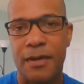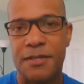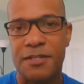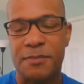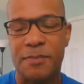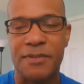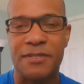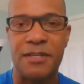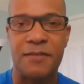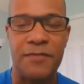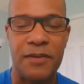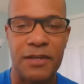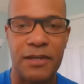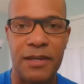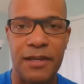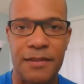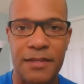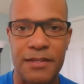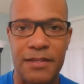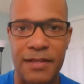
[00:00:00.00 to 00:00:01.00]

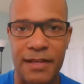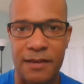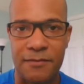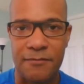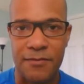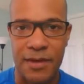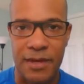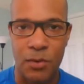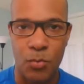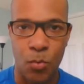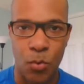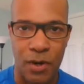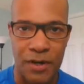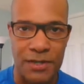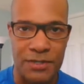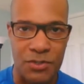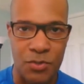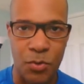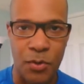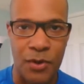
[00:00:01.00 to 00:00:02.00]
Specifically in the DMV, what
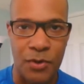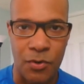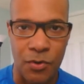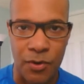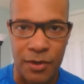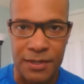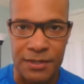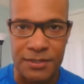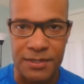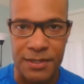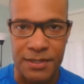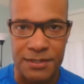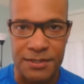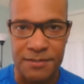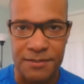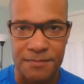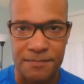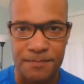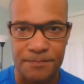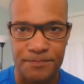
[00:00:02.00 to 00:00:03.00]
is going on is
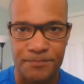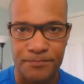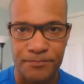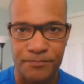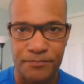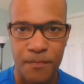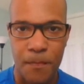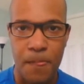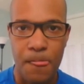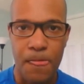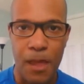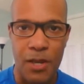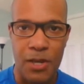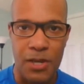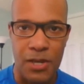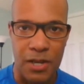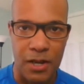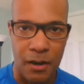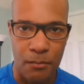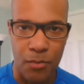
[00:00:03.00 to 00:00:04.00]
this.
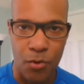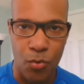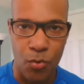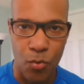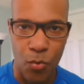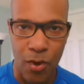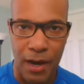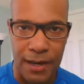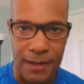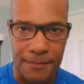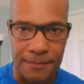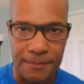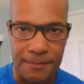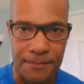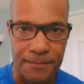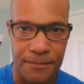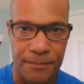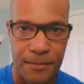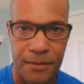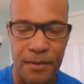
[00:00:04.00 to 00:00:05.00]
Number one,
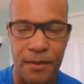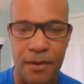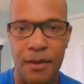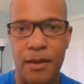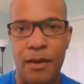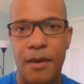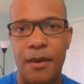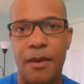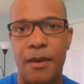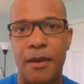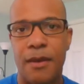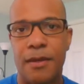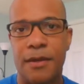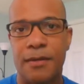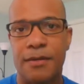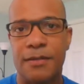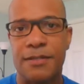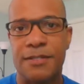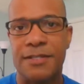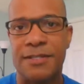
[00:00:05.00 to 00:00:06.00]

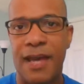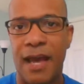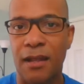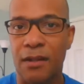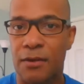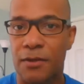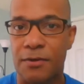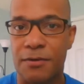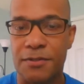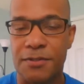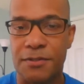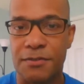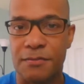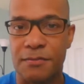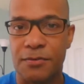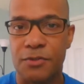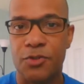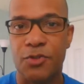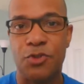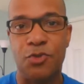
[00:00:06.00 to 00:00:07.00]
sellers,
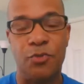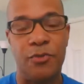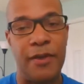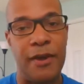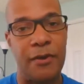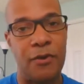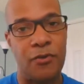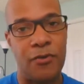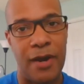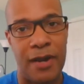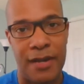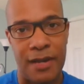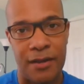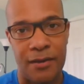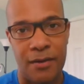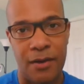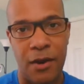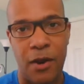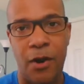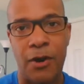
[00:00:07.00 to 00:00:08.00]
to their credit,
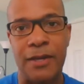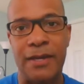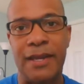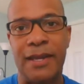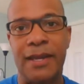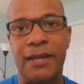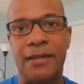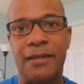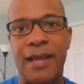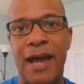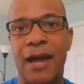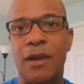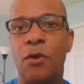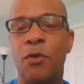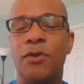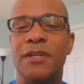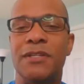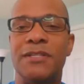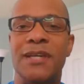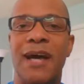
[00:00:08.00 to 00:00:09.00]
are getting not
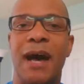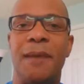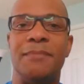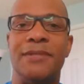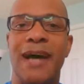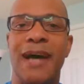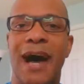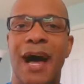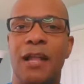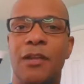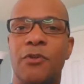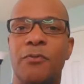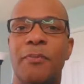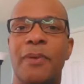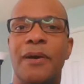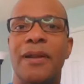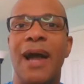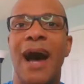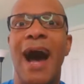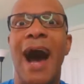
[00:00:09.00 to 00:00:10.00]
only top dollar,
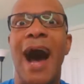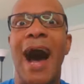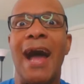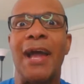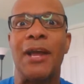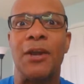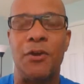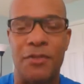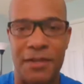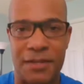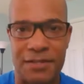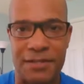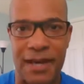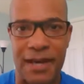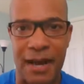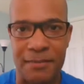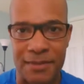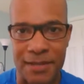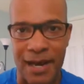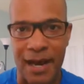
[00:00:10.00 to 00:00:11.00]
but higher than
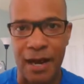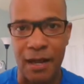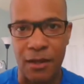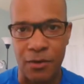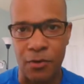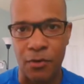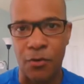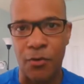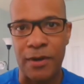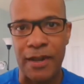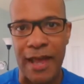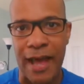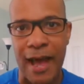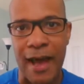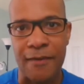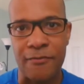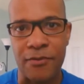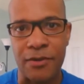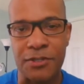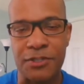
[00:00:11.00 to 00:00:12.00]
top dollar on
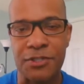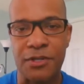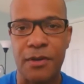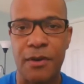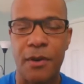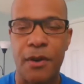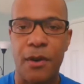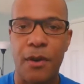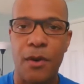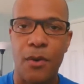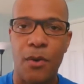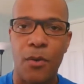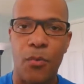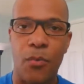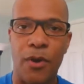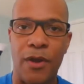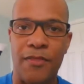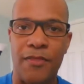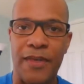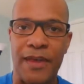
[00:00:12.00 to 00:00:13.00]
average
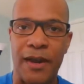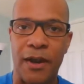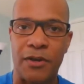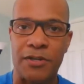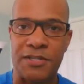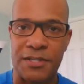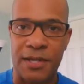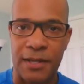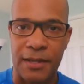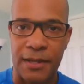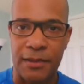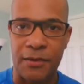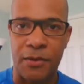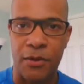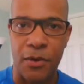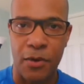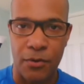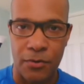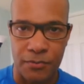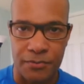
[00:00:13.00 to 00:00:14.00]
when they are selling their
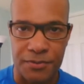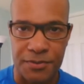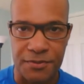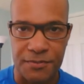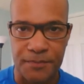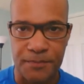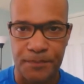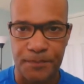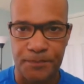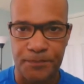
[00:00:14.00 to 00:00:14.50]
homes.